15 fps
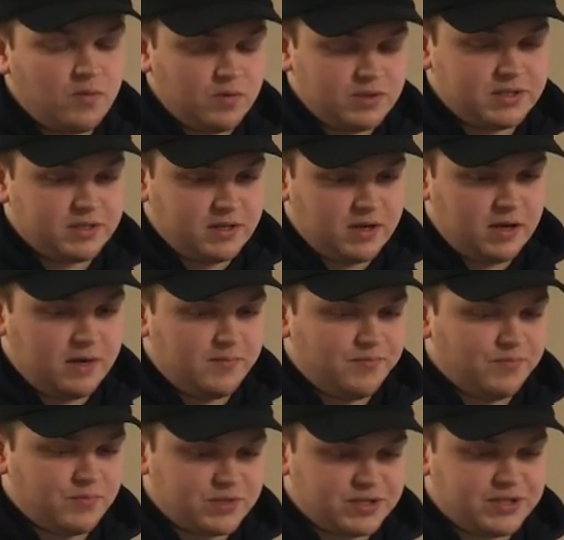
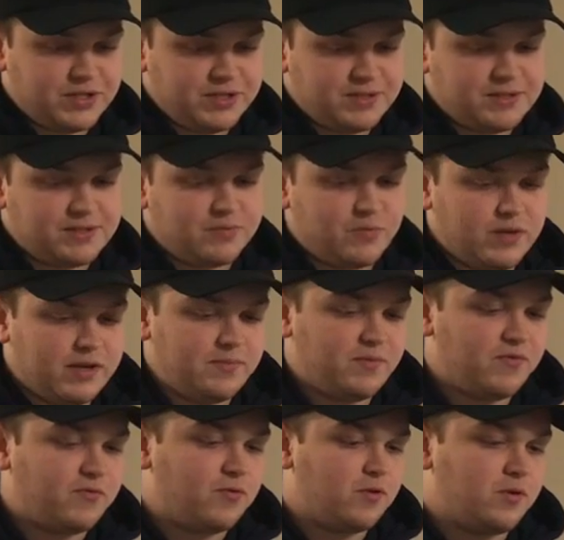was good, we
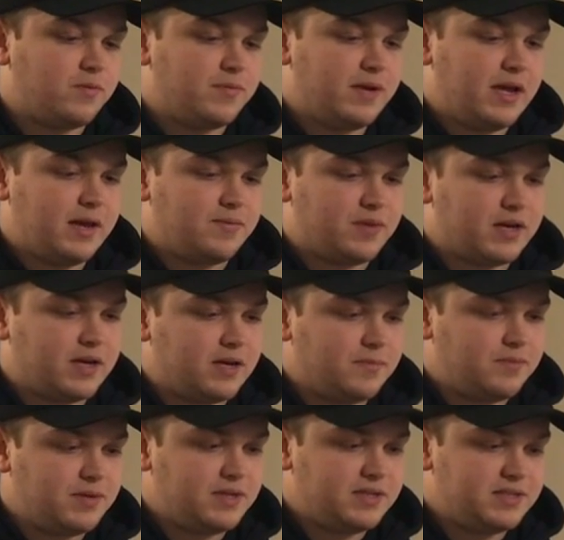performed
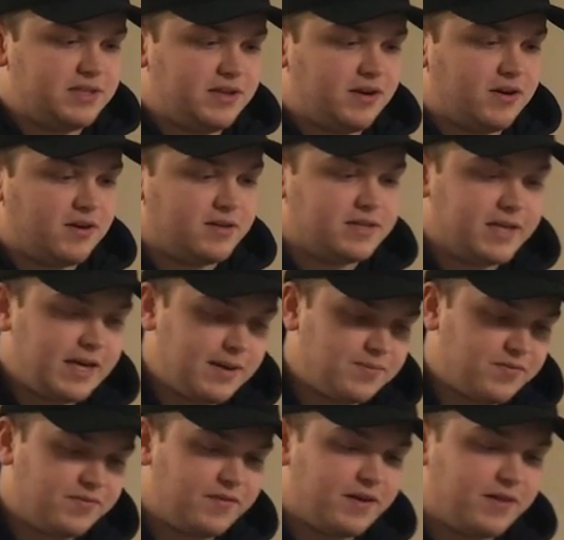amplicon PCR to
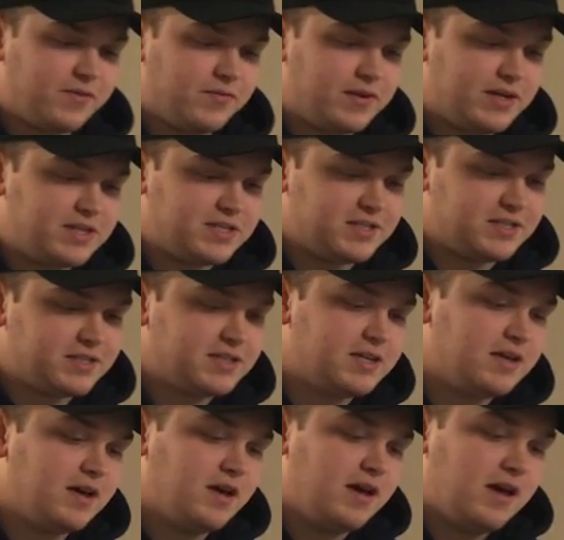amplify the regions
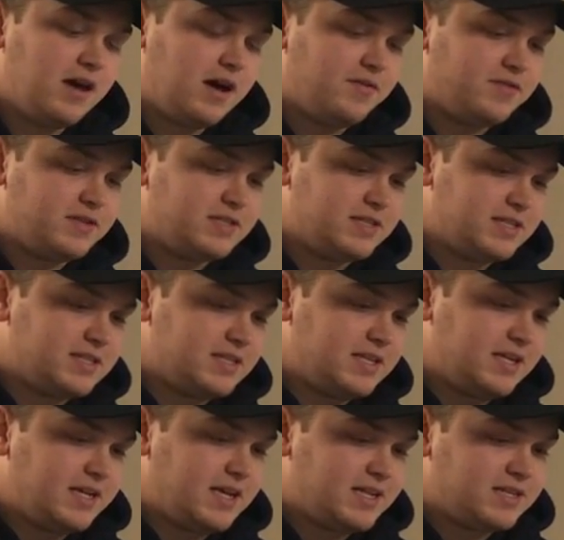of the
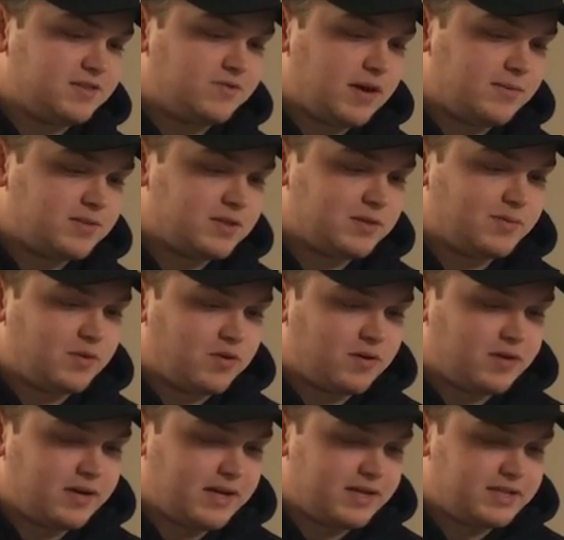16S ribosomal
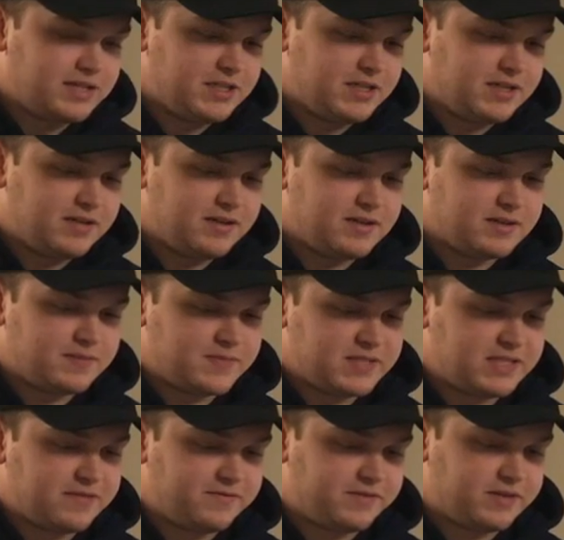RNA gene.
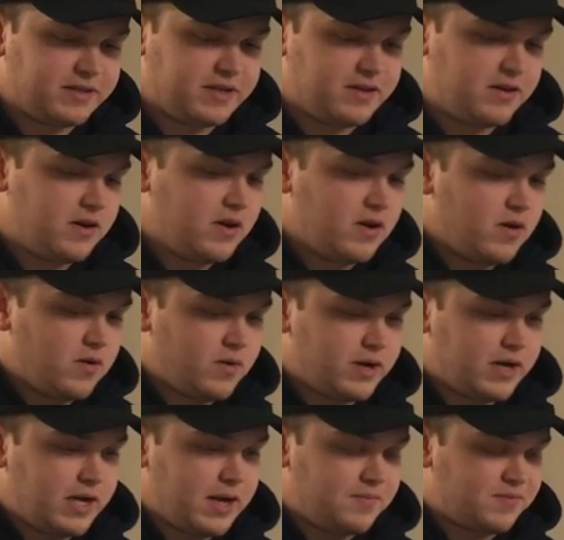Specifically, we're
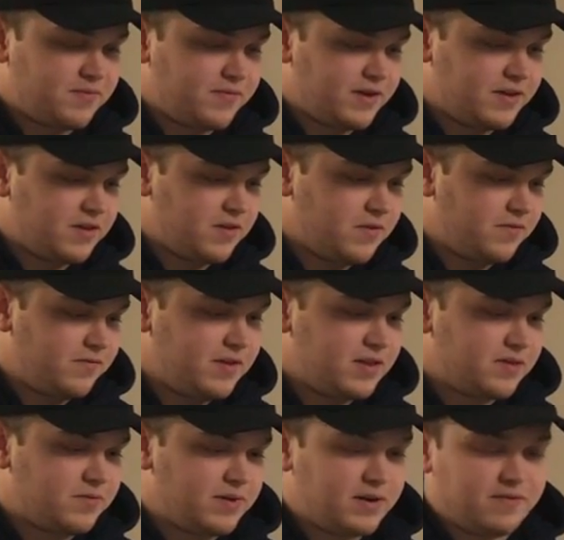going to amplify the
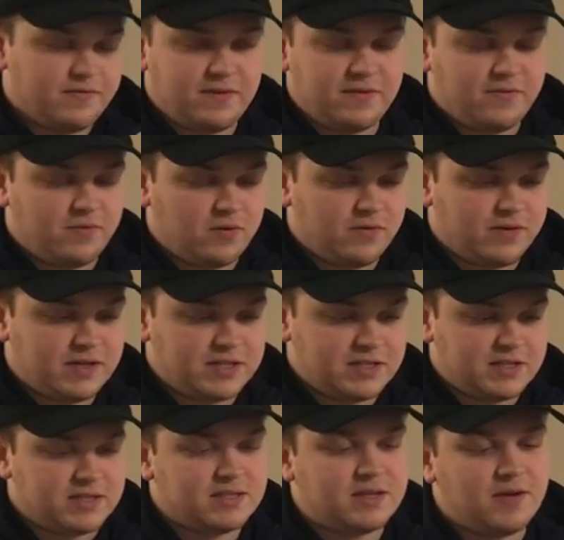V3 and V4
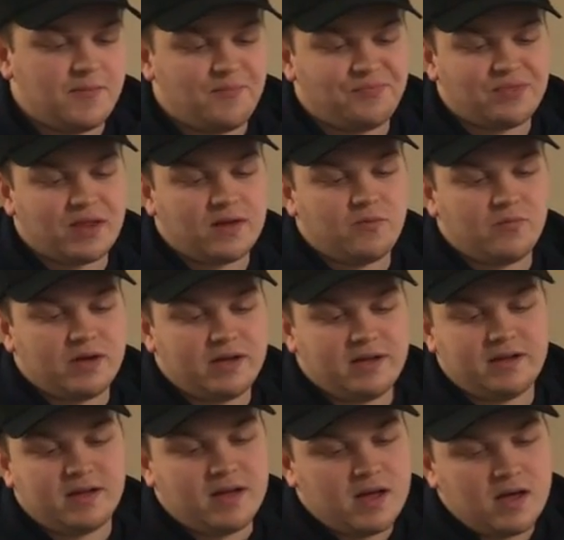regions.
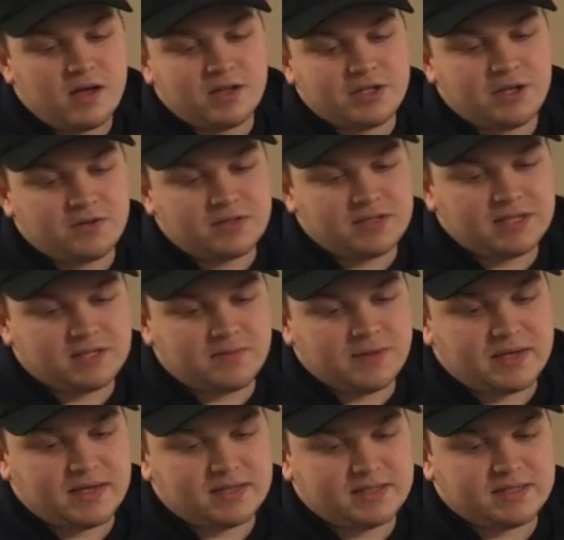We chose this
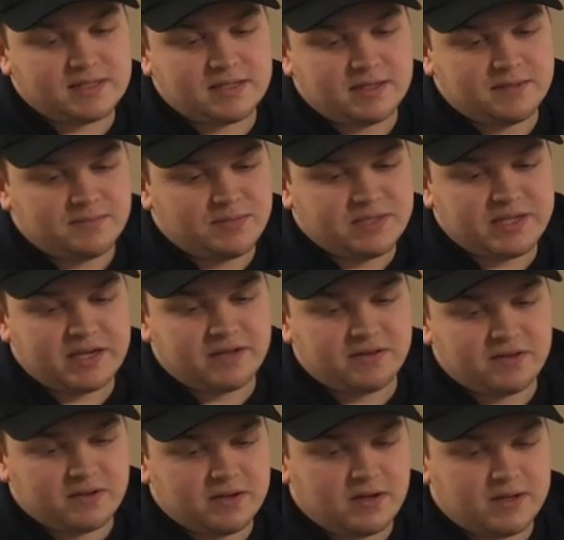because it's a
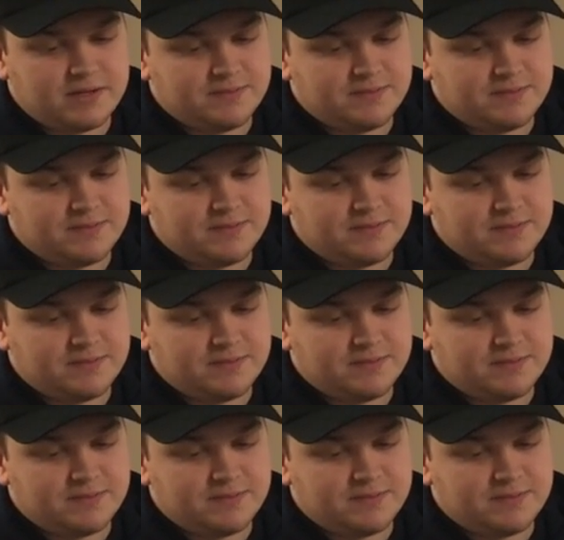particular